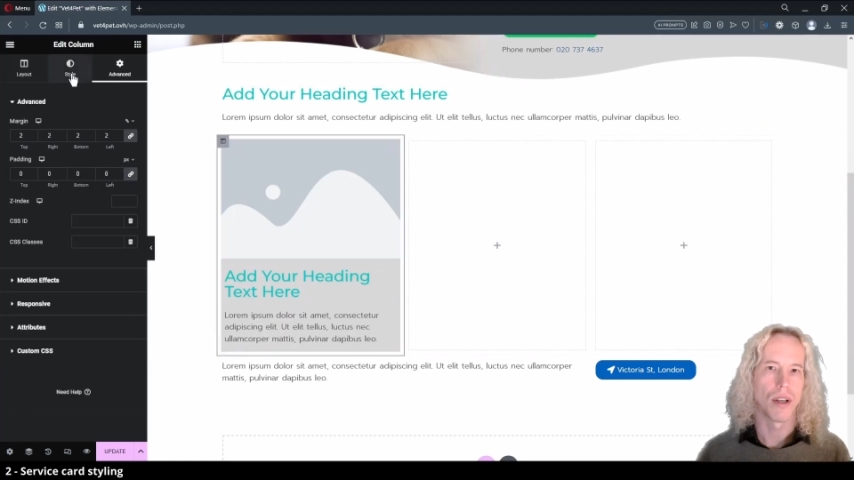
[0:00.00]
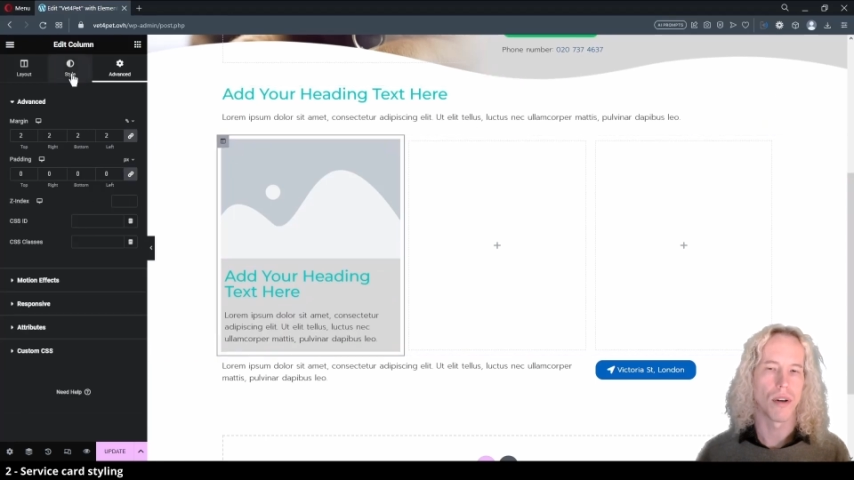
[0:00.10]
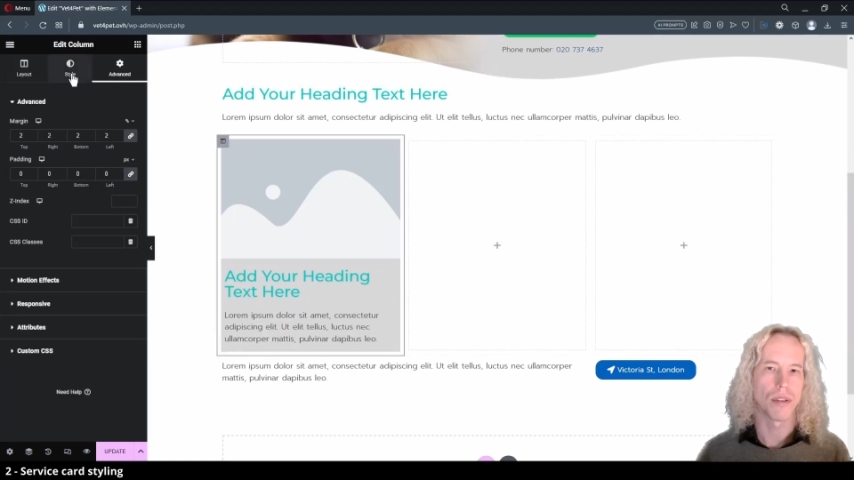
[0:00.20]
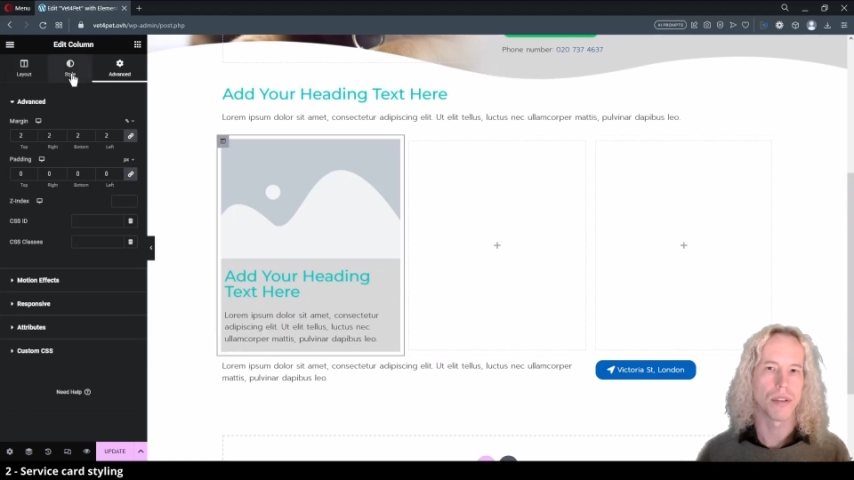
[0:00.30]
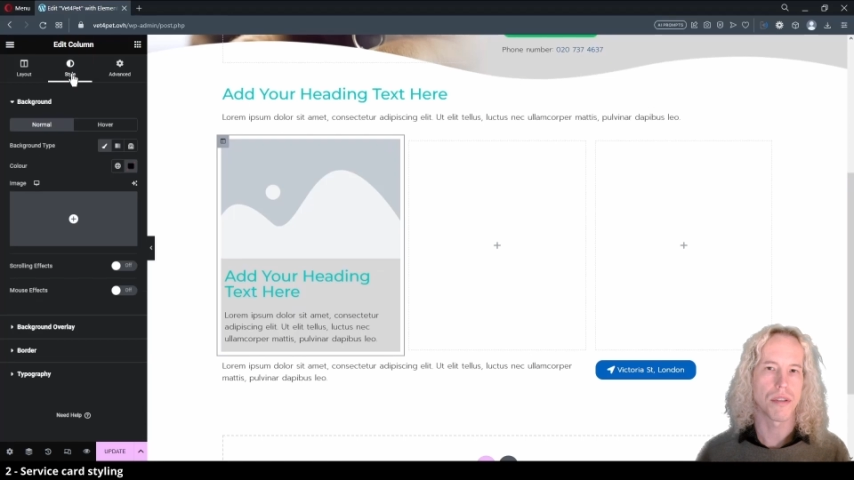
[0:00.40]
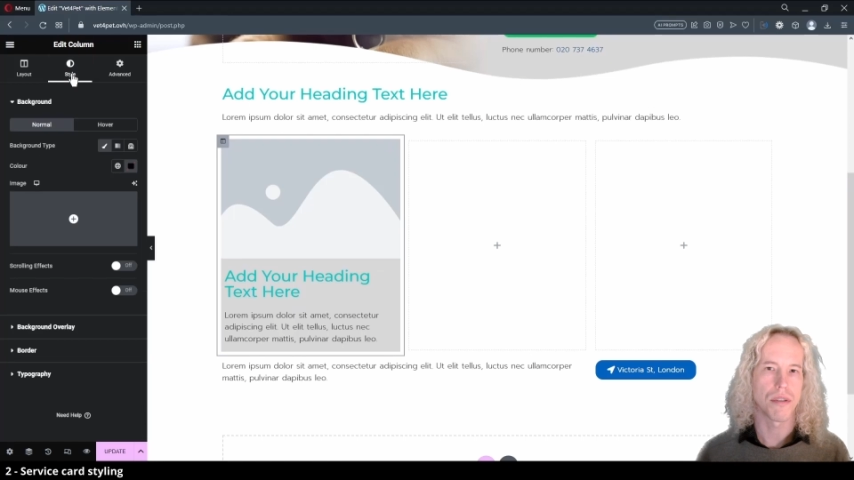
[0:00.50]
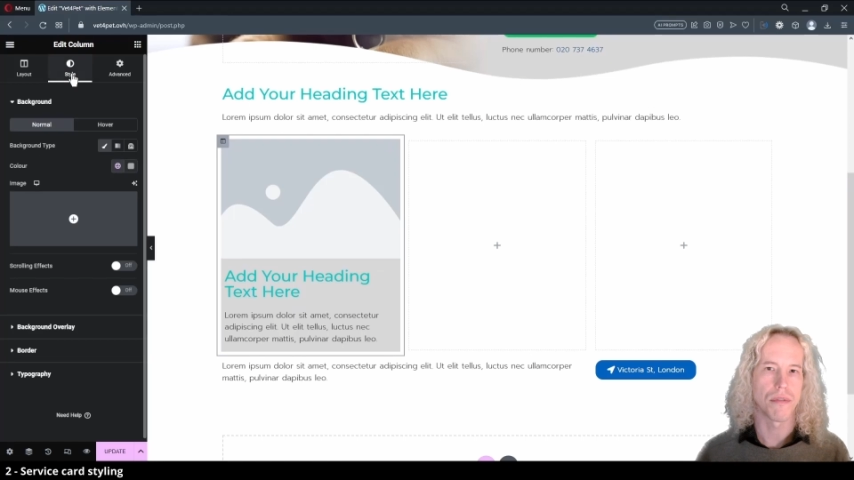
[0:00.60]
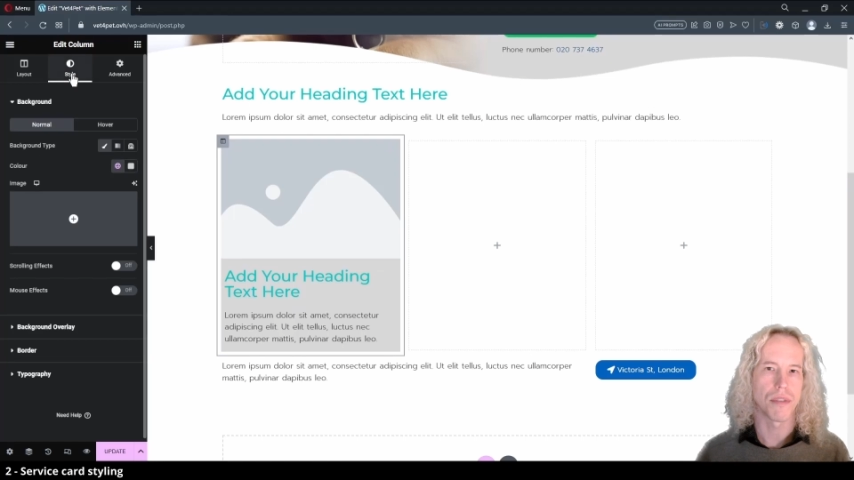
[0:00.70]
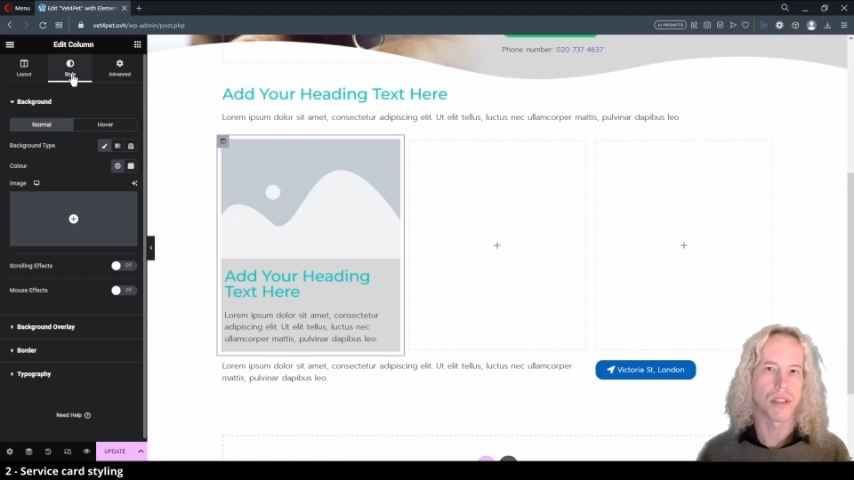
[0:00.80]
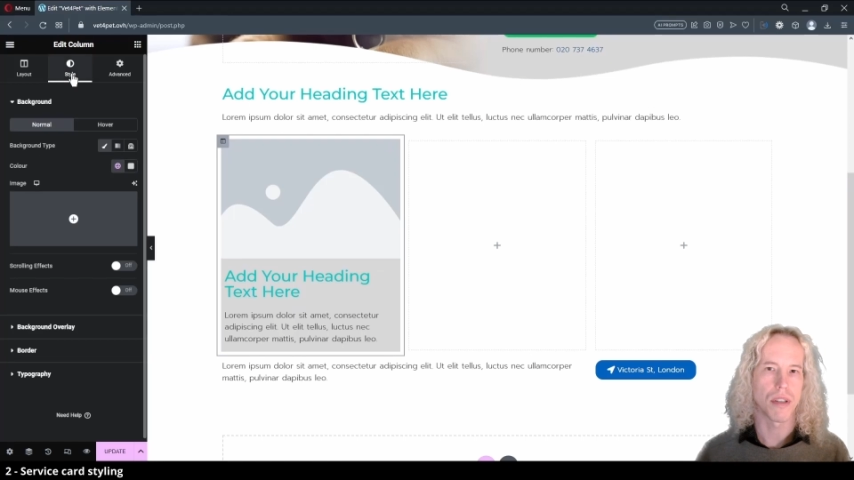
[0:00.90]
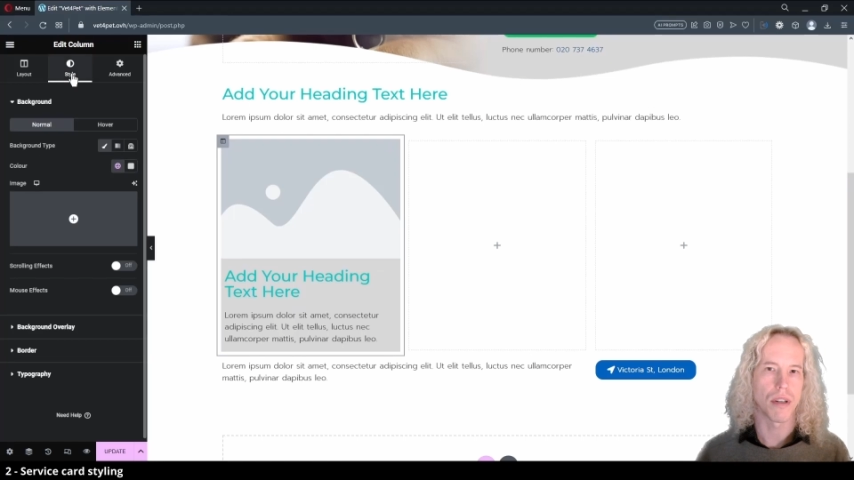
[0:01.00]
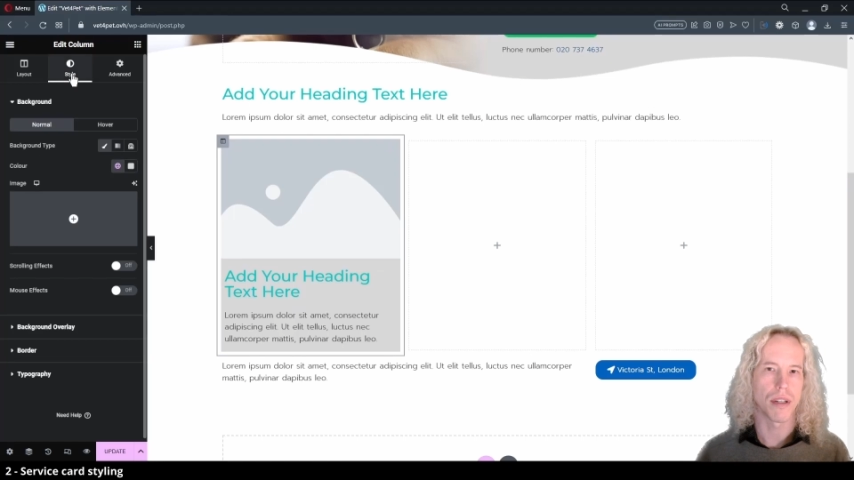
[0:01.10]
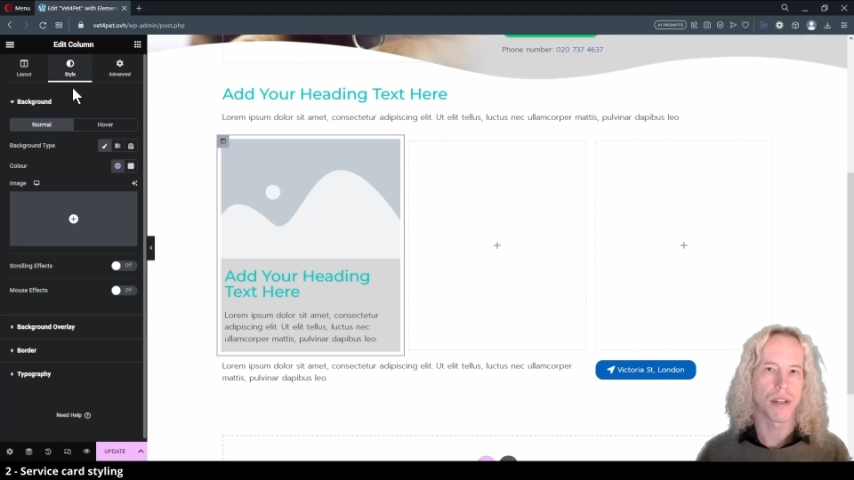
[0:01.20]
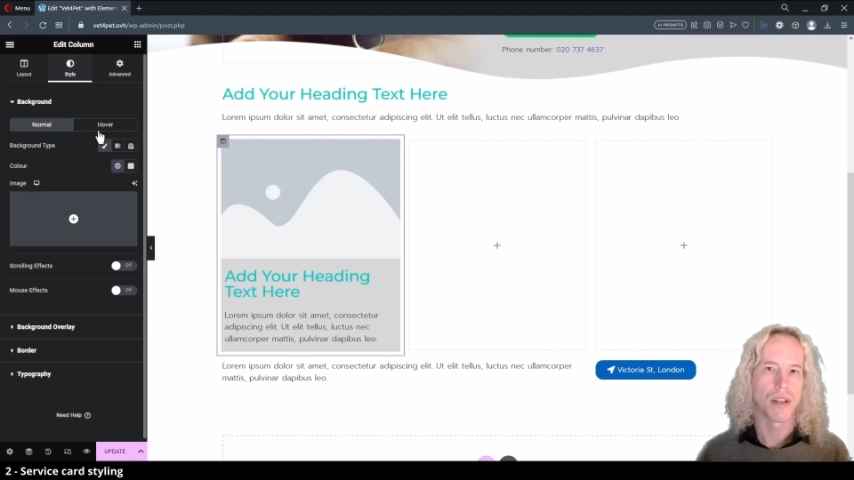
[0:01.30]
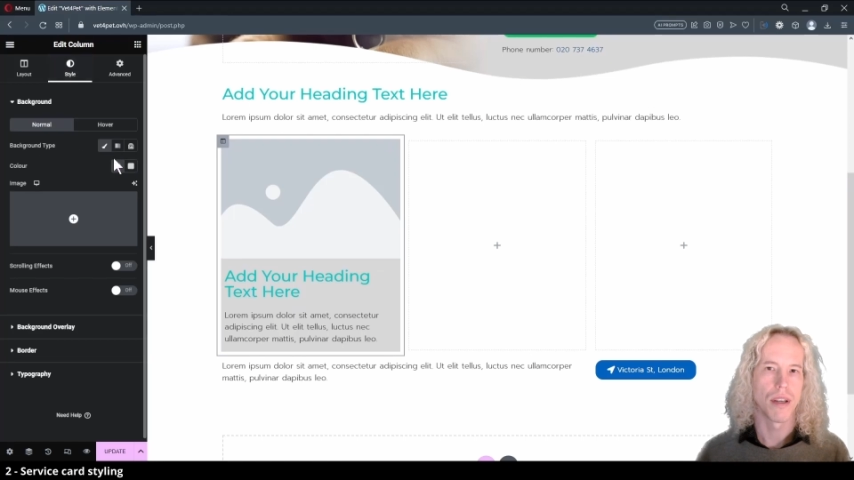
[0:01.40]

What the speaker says: on the service card